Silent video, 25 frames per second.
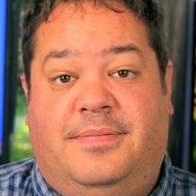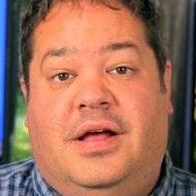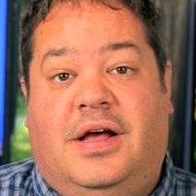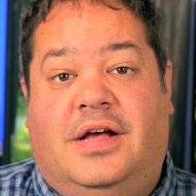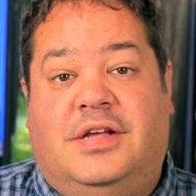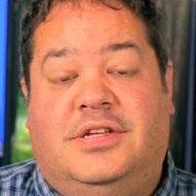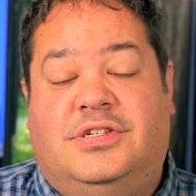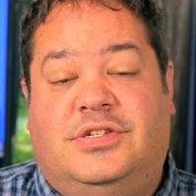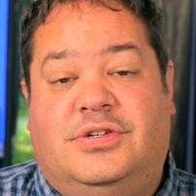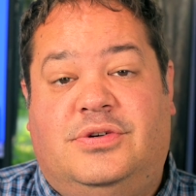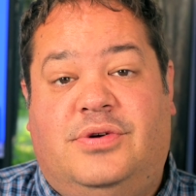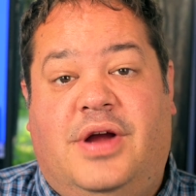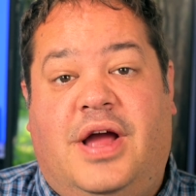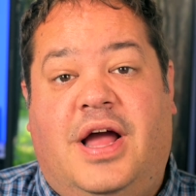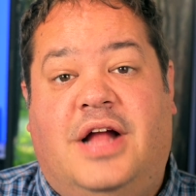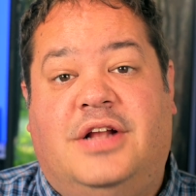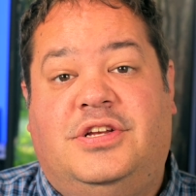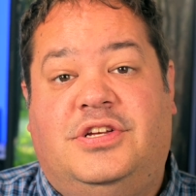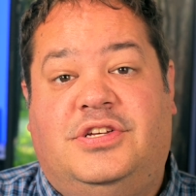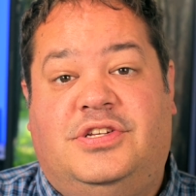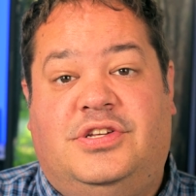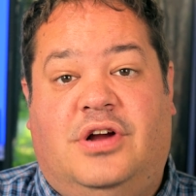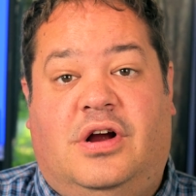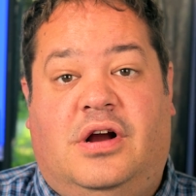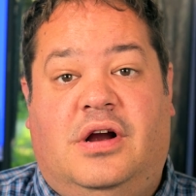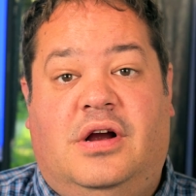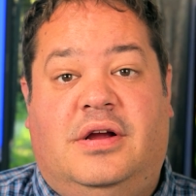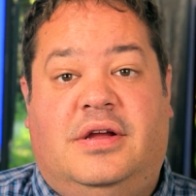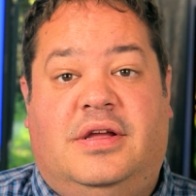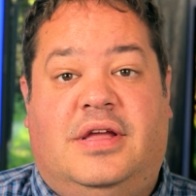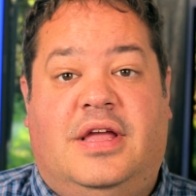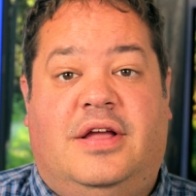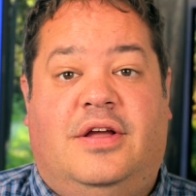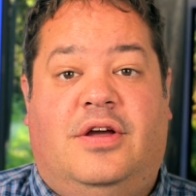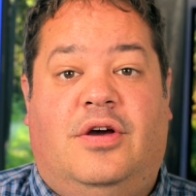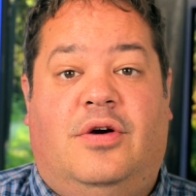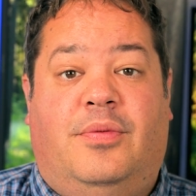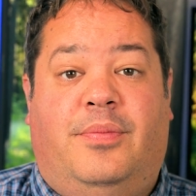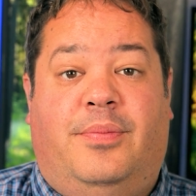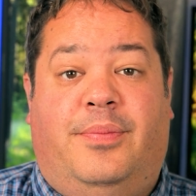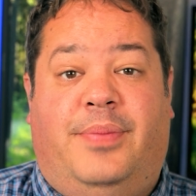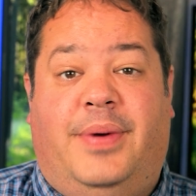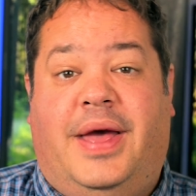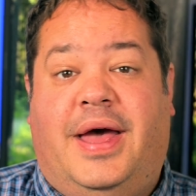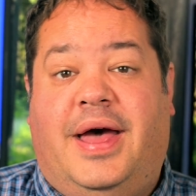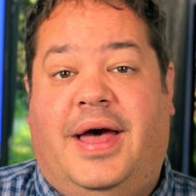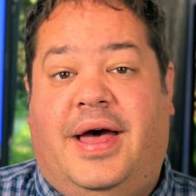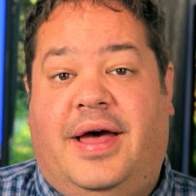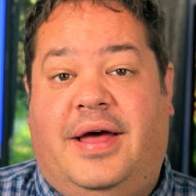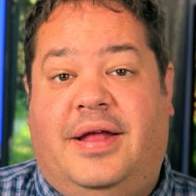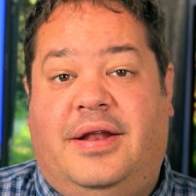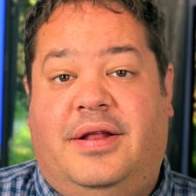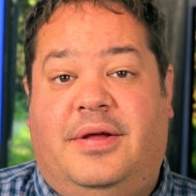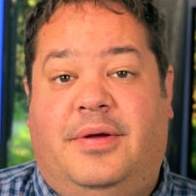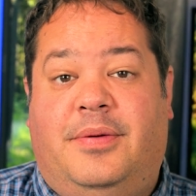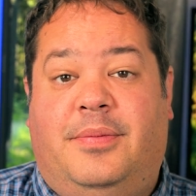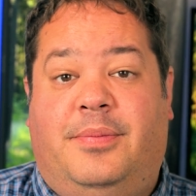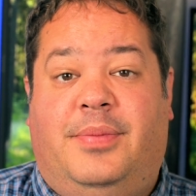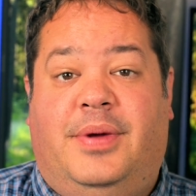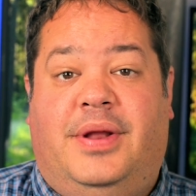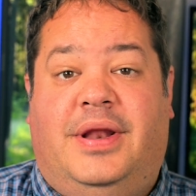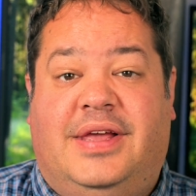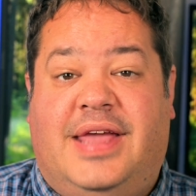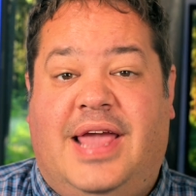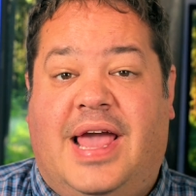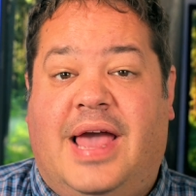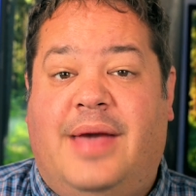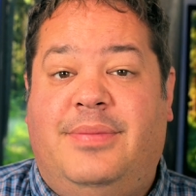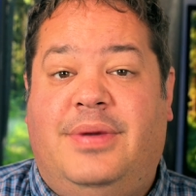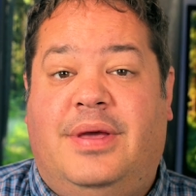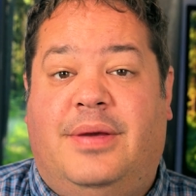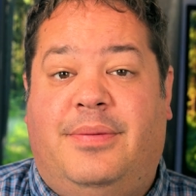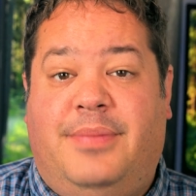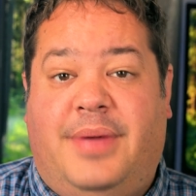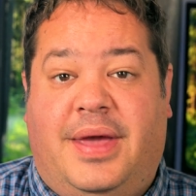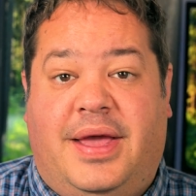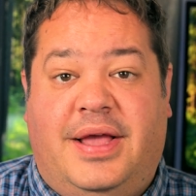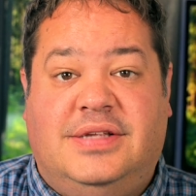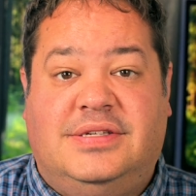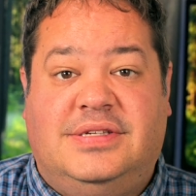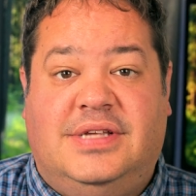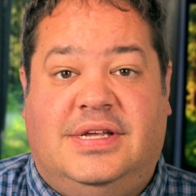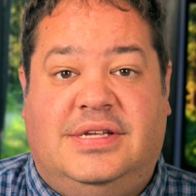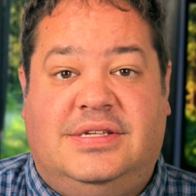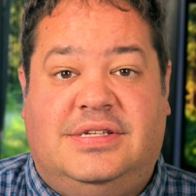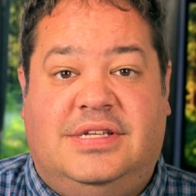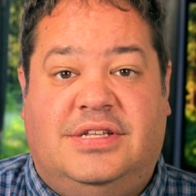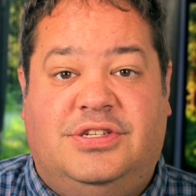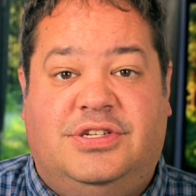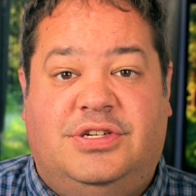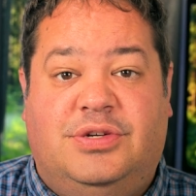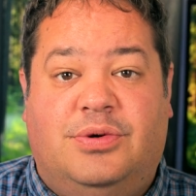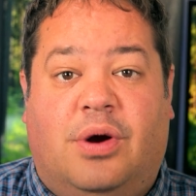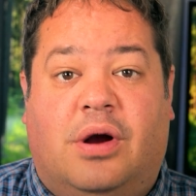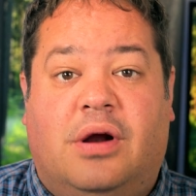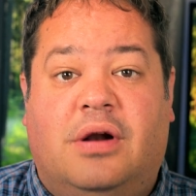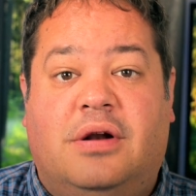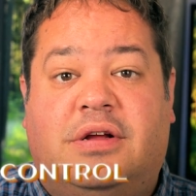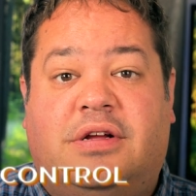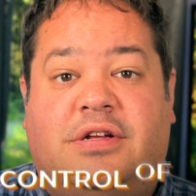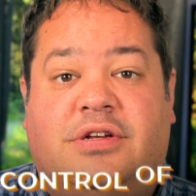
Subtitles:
A scratch start can go bad, but it can be amazing since you are in